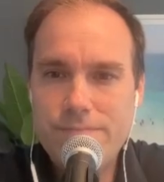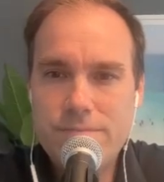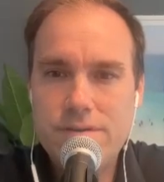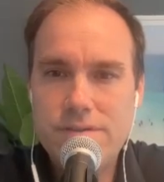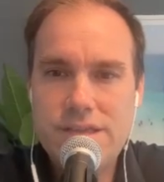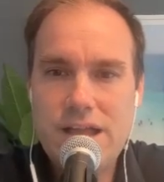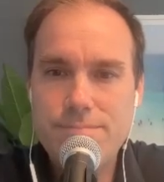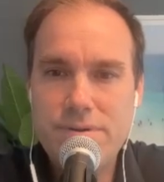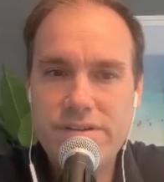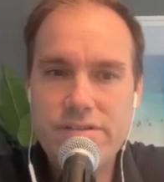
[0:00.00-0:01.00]
not
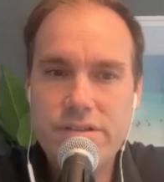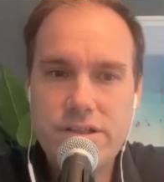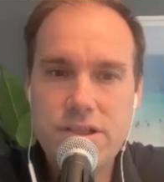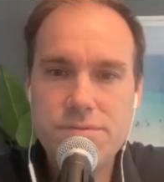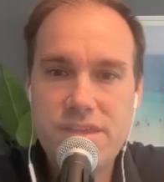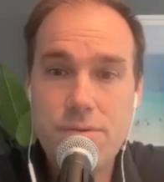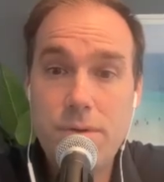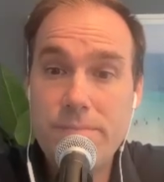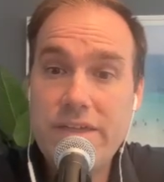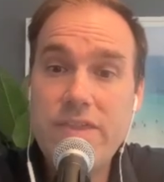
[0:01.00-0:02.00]
particularly close in that one.
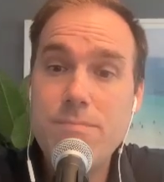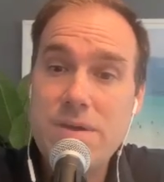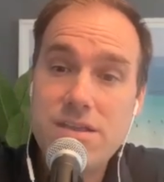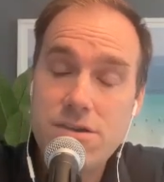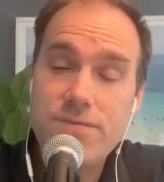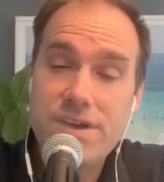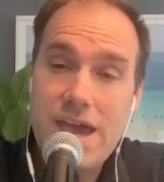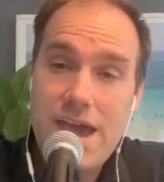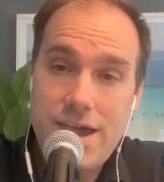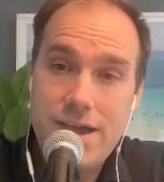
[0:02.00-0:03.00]
But then they beat
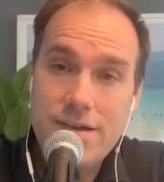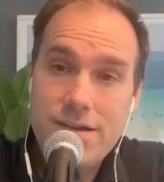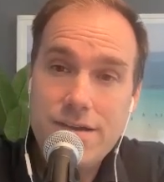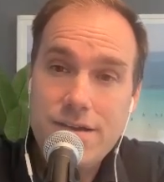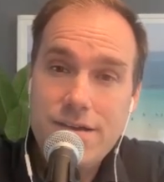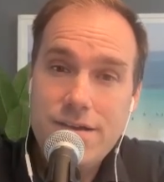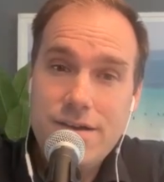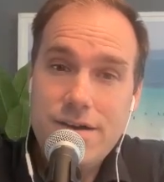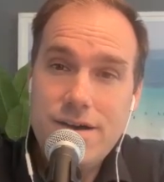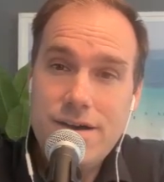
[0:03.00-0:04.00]
UVA.
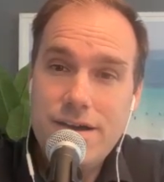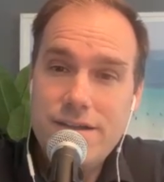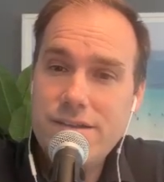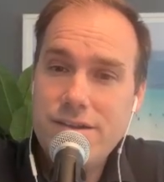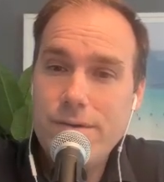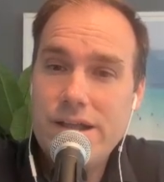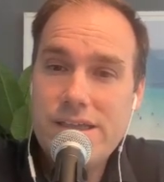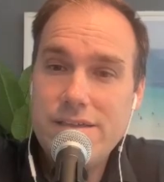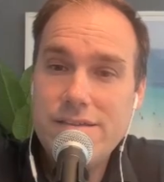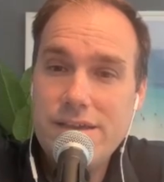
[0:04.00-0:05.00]
And,
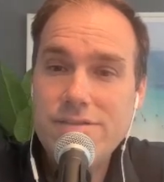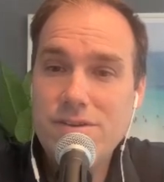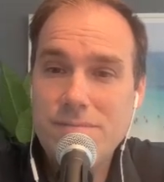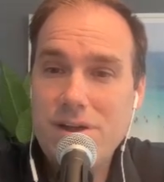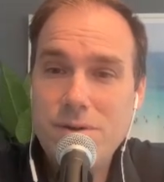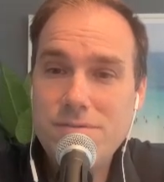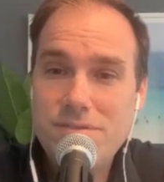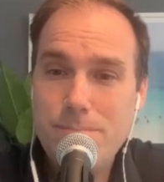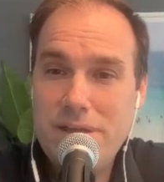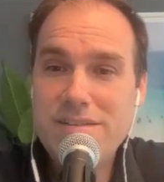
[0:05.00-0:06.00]
any interim coach
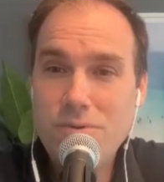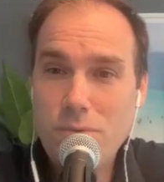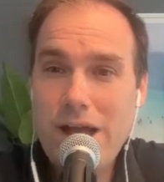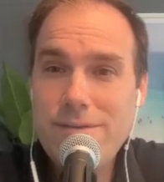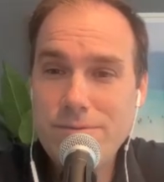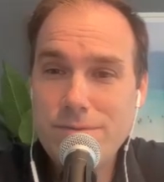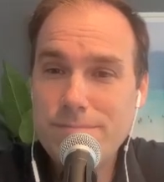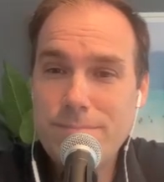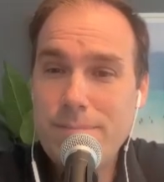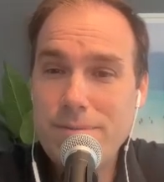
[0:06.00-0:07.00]
that beats the rival,
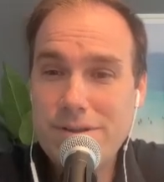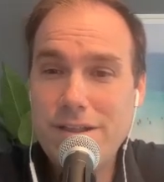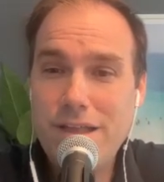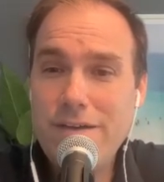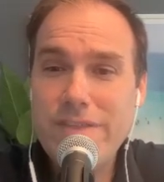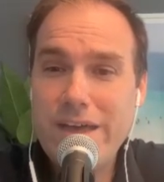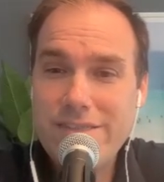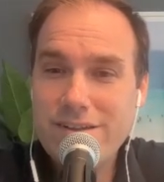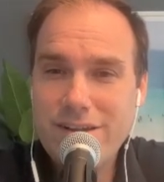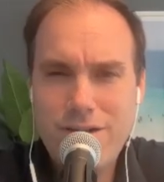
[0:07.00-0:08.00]
people are going to love that.
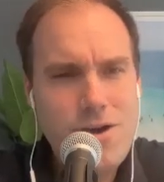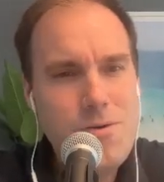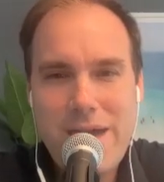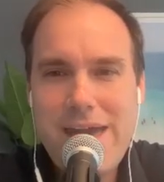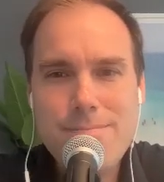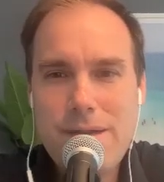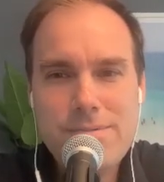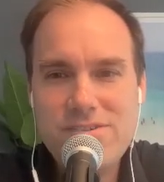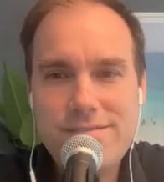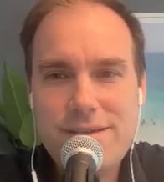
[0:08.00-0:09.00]
They're going to go, oh, right, man, maybe
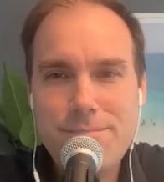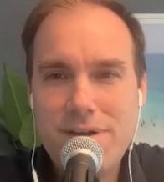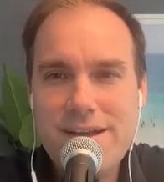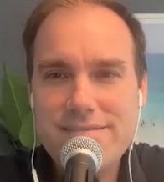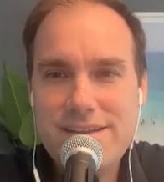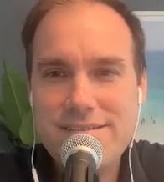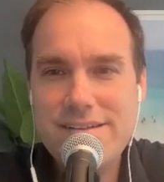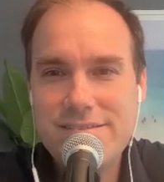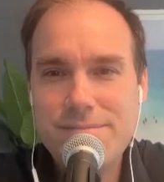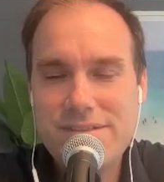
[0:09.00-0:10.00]
J.C. Price needs to
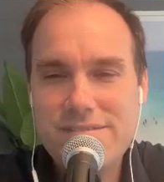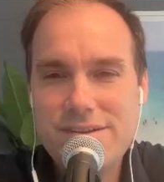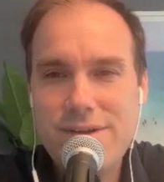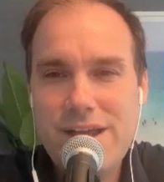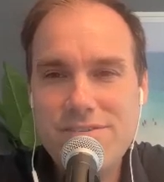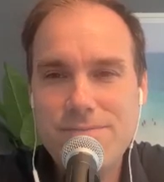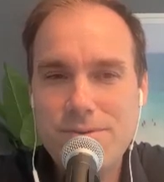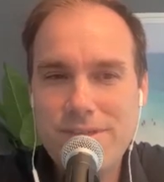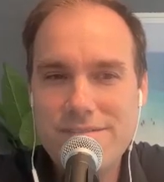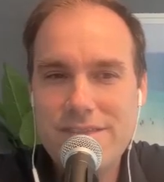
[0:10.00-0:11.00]
get some consideration for
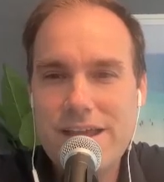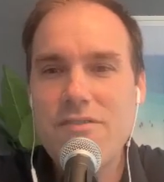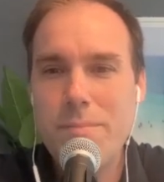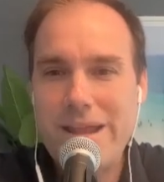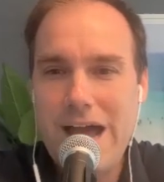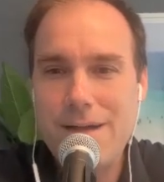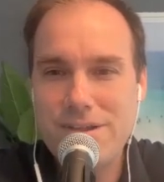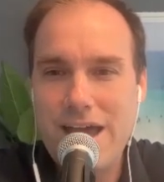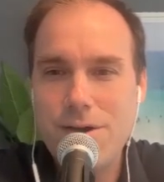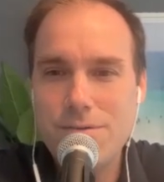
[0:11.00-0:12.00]
this. And then everybody opted
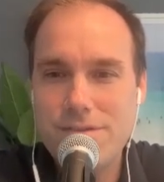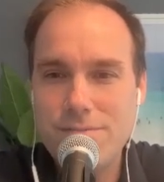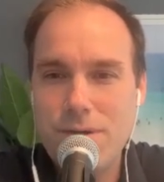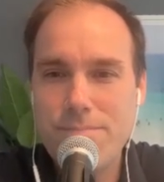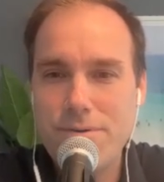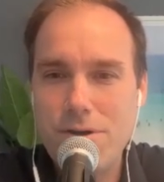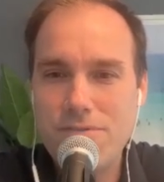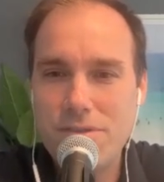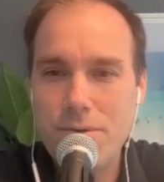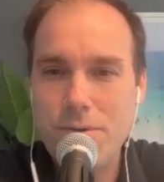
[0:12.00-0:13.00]
out and went pro
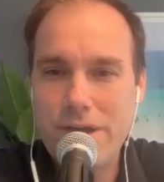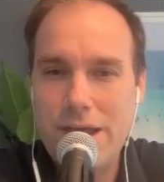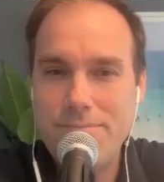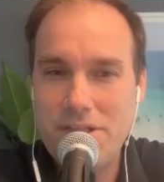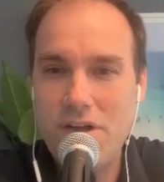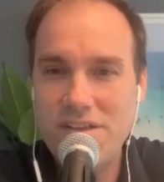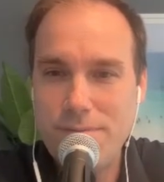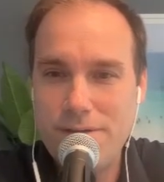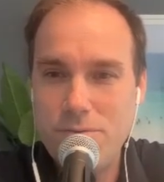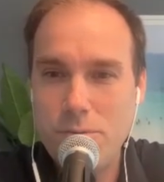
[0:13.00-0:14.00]
for the bowl game. They lost
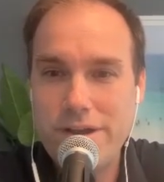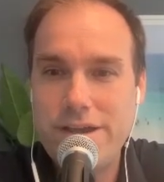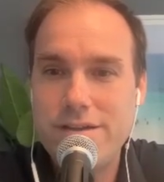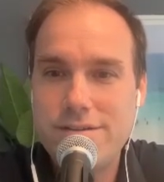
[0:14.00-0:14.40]
by 40.